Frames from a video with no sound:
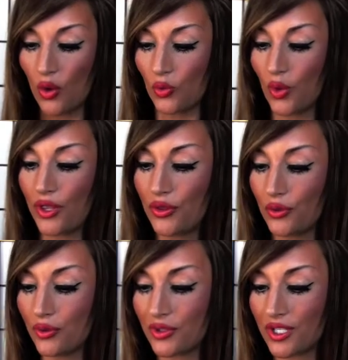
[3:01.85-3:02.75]
run
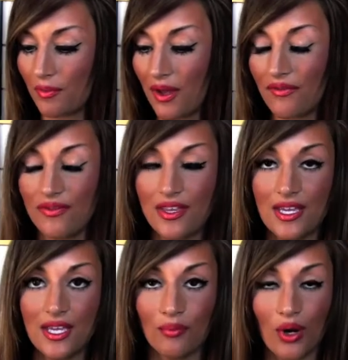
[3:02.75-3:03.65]
through some of
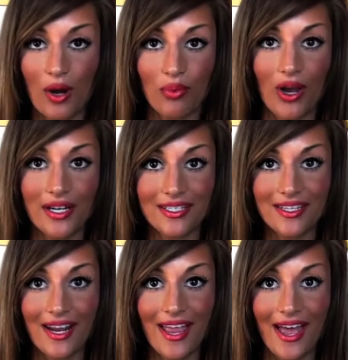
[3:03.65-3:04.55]
the brow products
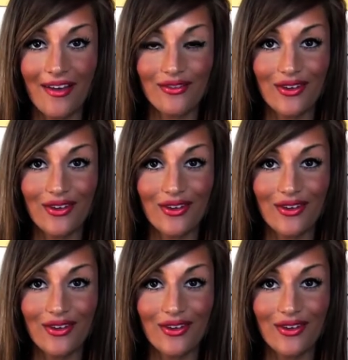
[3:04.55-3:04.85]
that I have.